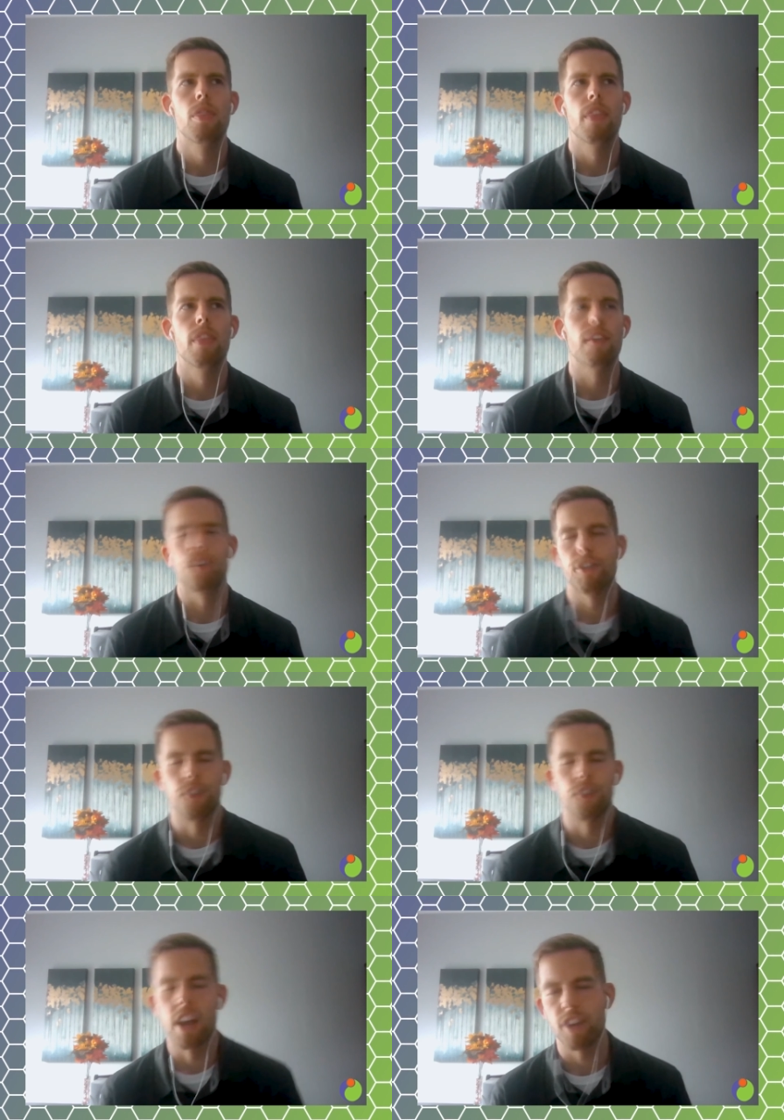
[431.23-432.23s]
If you're
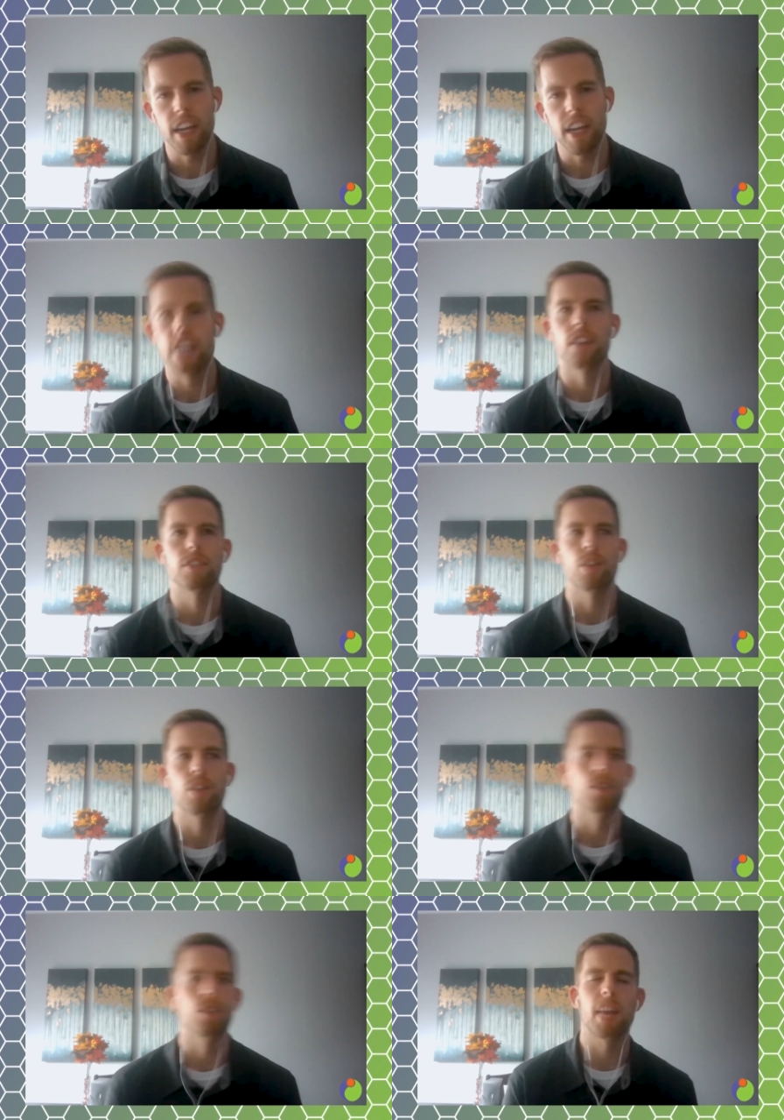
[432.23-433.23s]
there for 8 years,
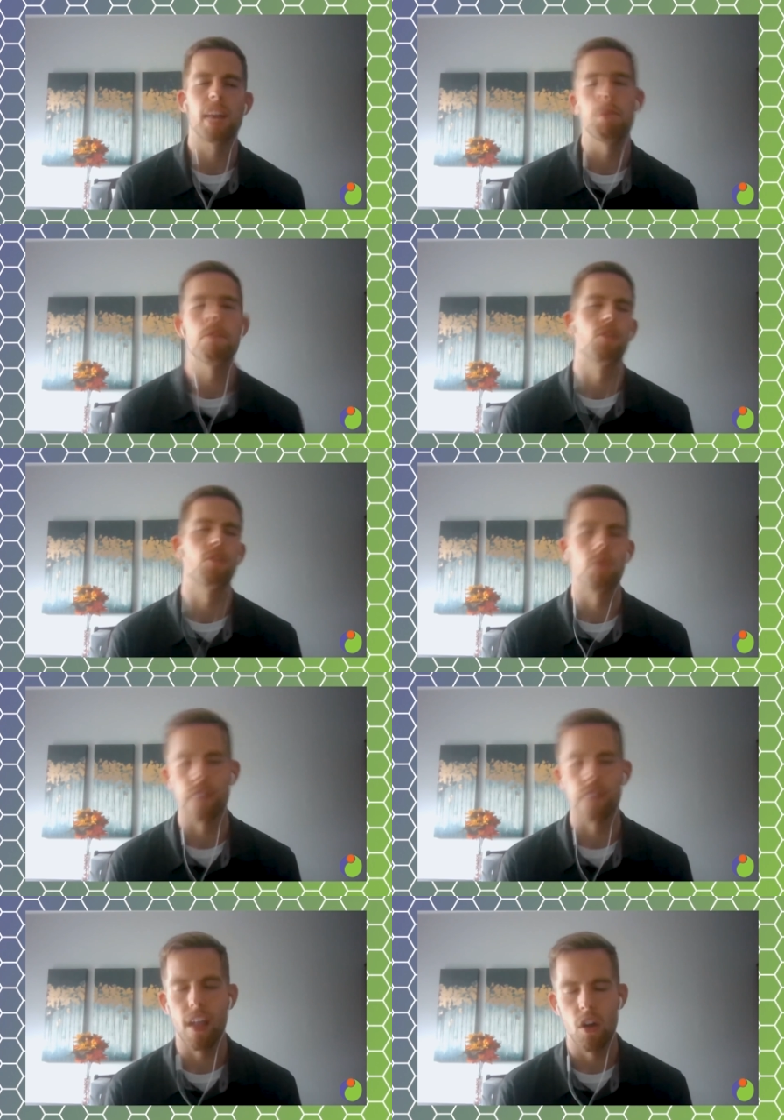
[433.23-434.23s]
you're not going to be miserable for
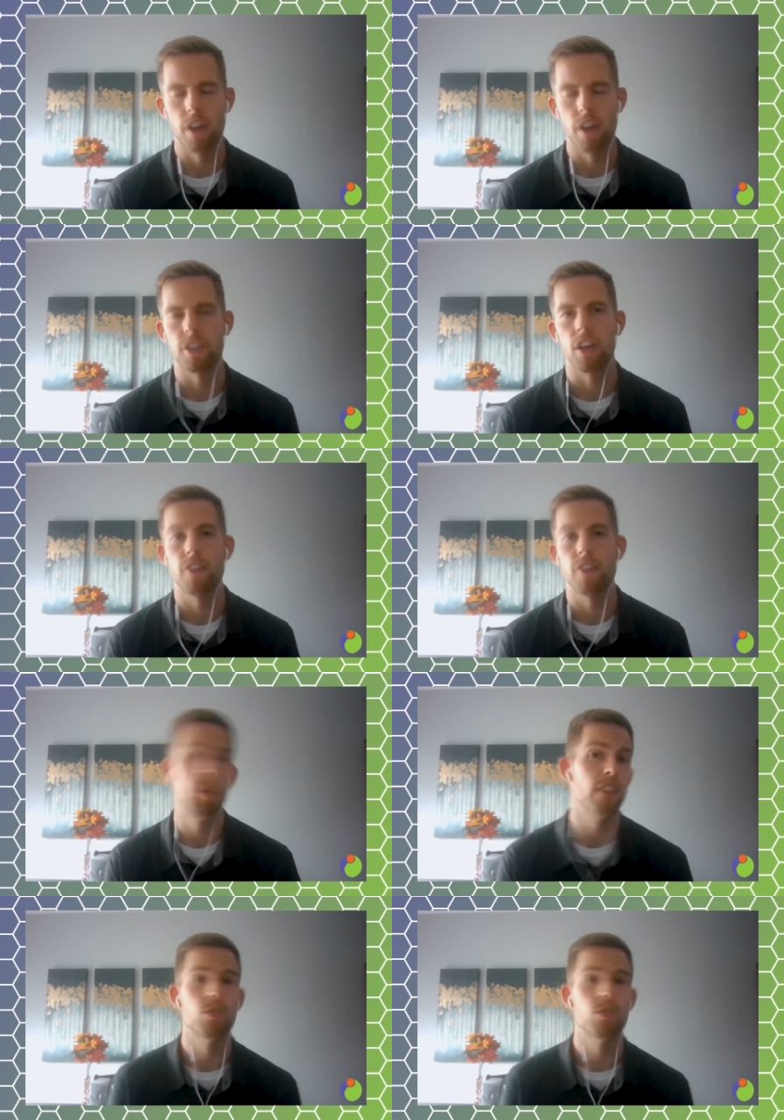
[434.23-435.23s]
that long in your life. You
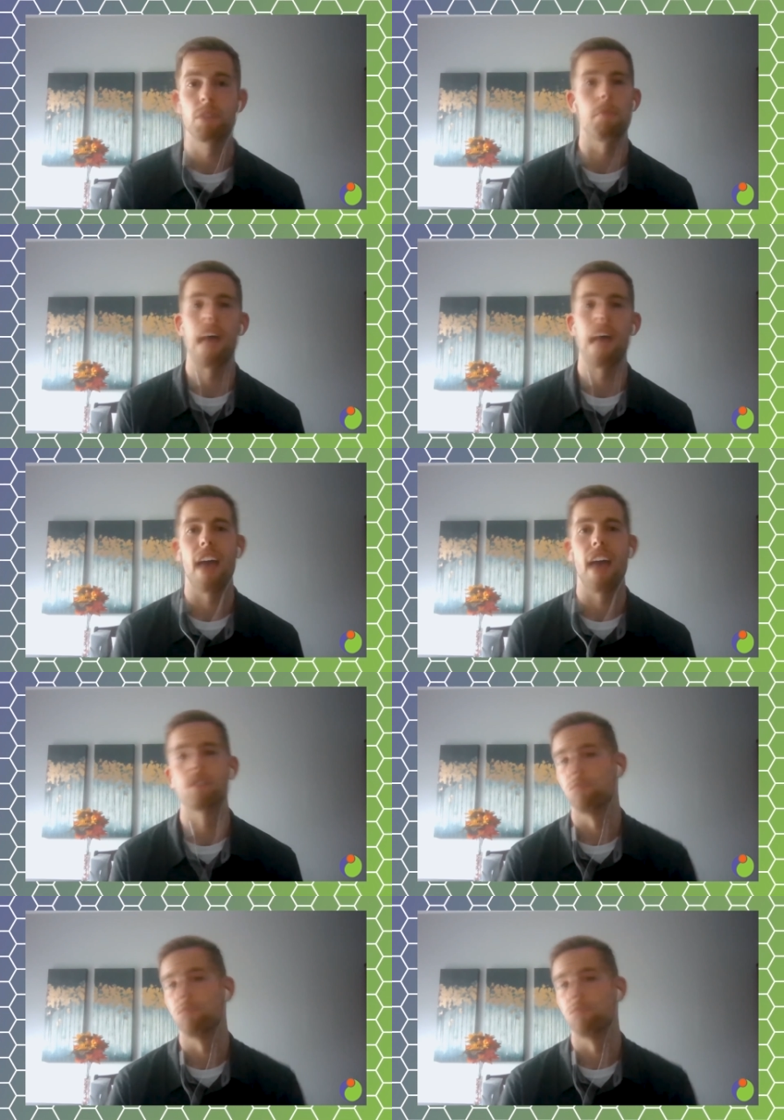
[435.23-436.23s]
might do something bad
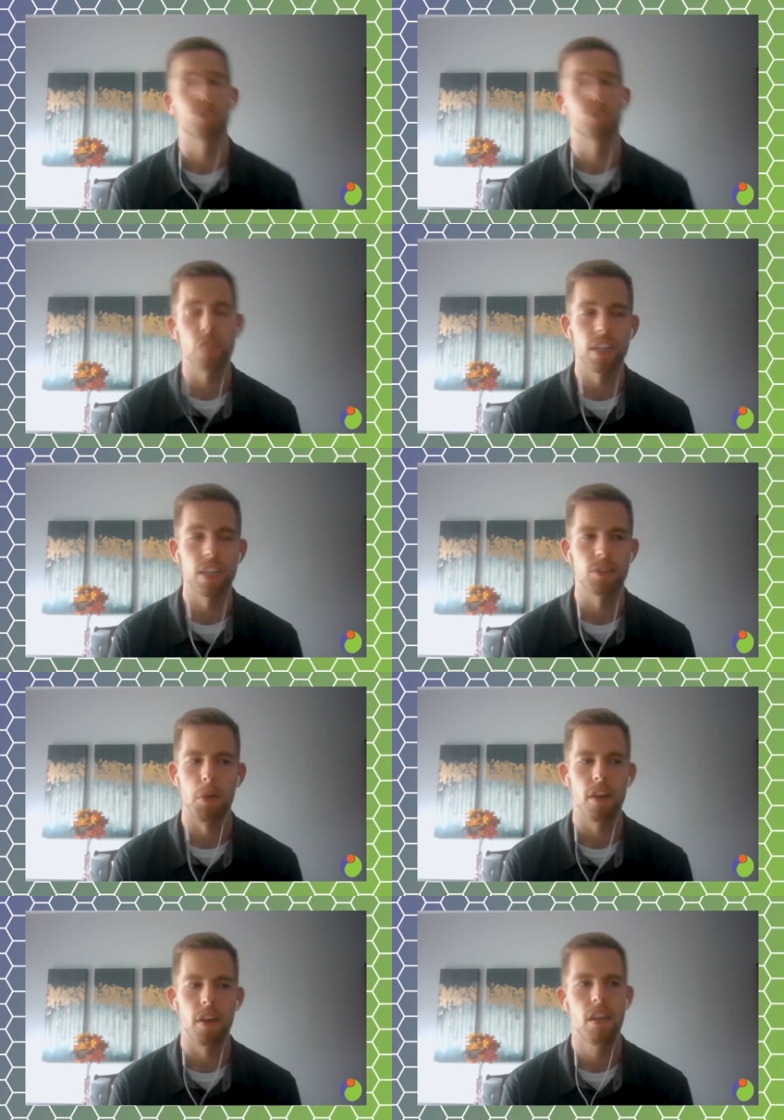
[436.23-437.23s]
for 1 or 2 years,
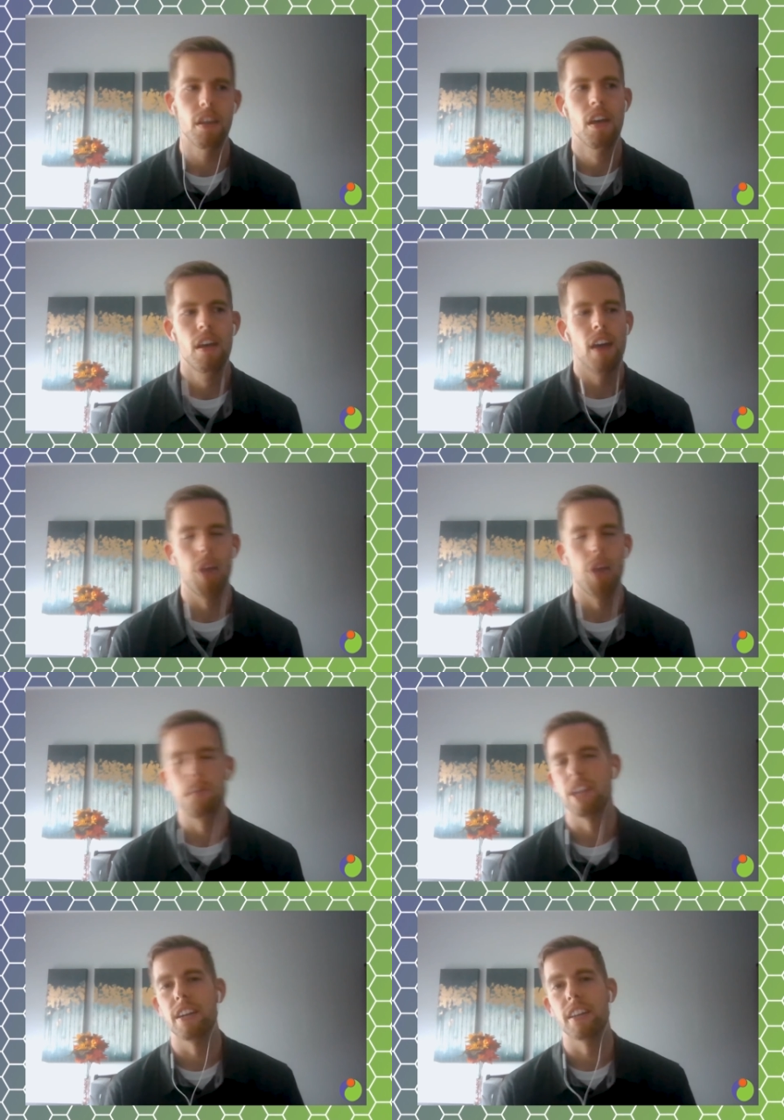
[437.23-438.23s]
but I'm
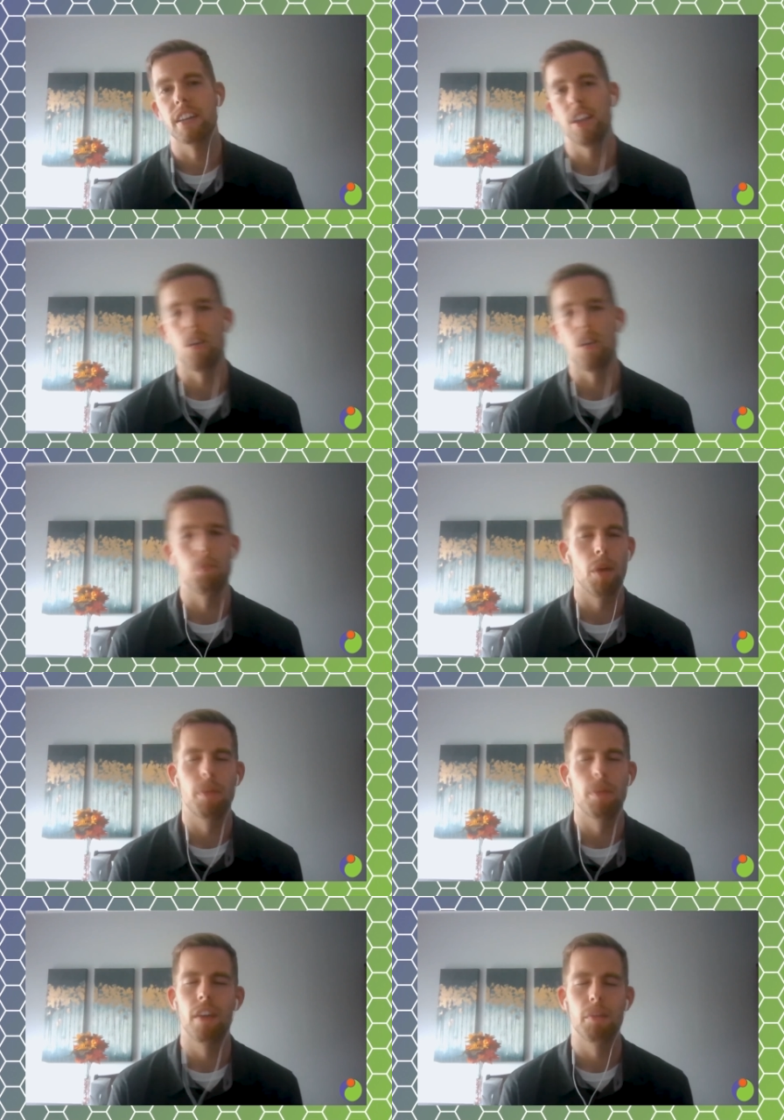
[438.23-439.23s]
nearing,
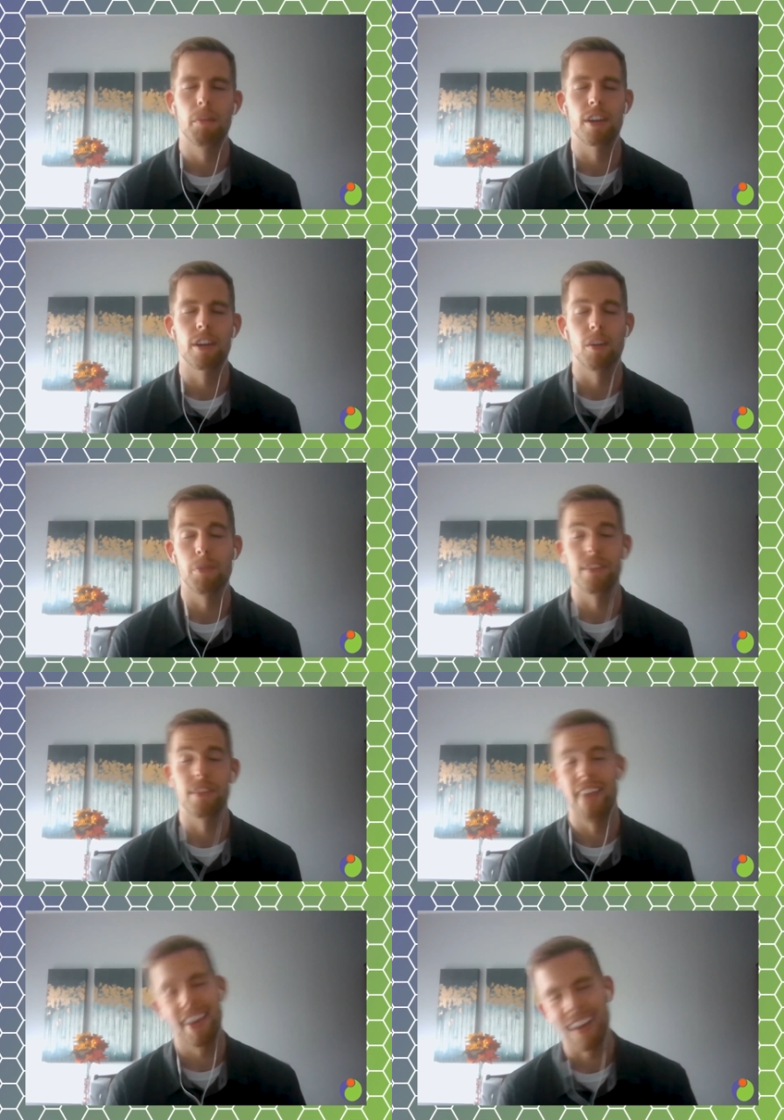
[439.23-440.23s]
I'm nearing almost a
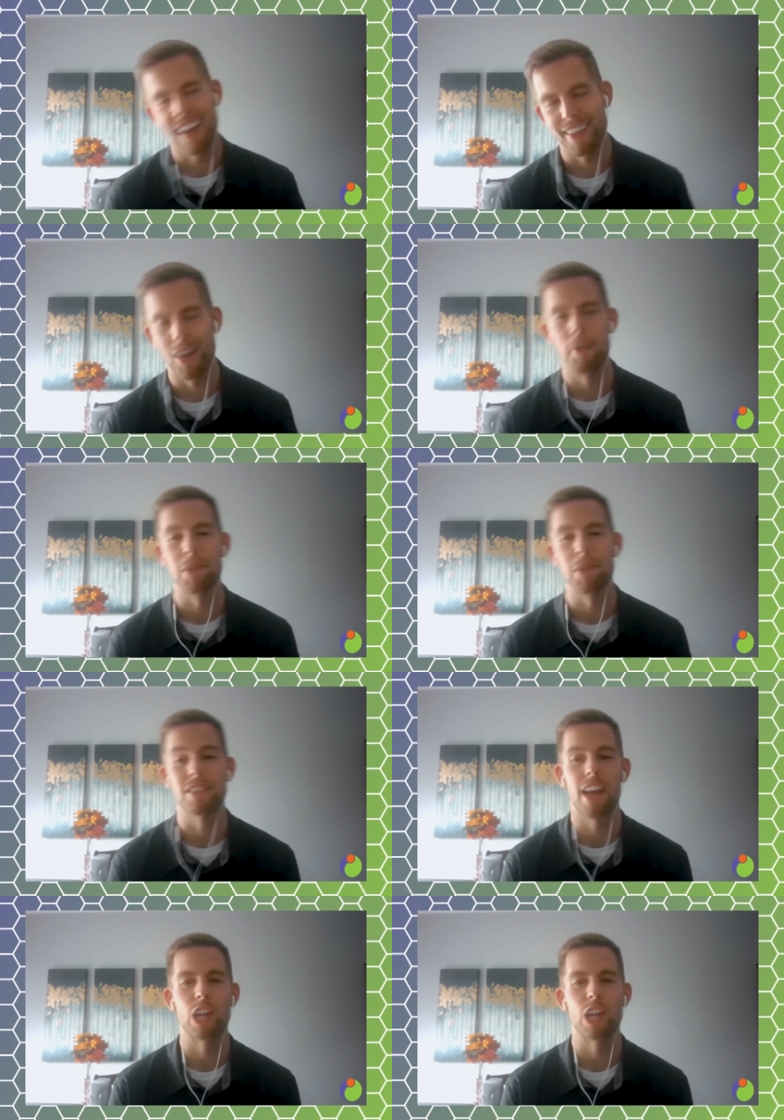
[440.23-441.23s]
decade at the company, which
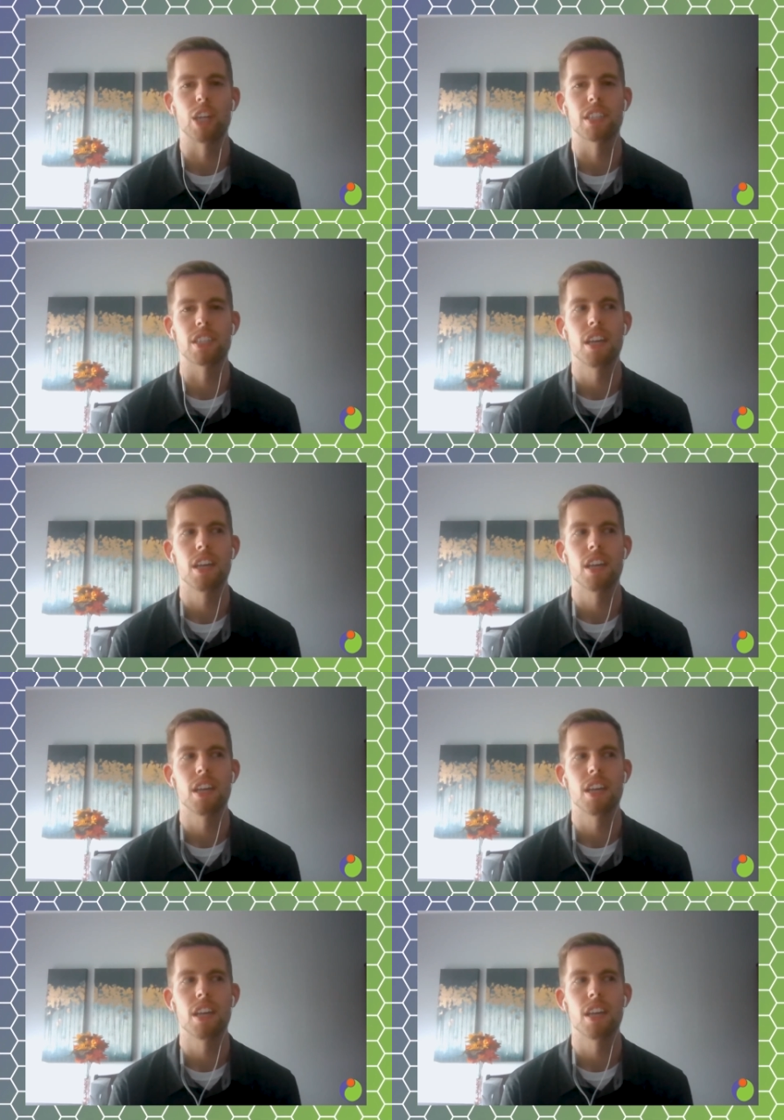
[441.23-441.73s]
is kind of crazy.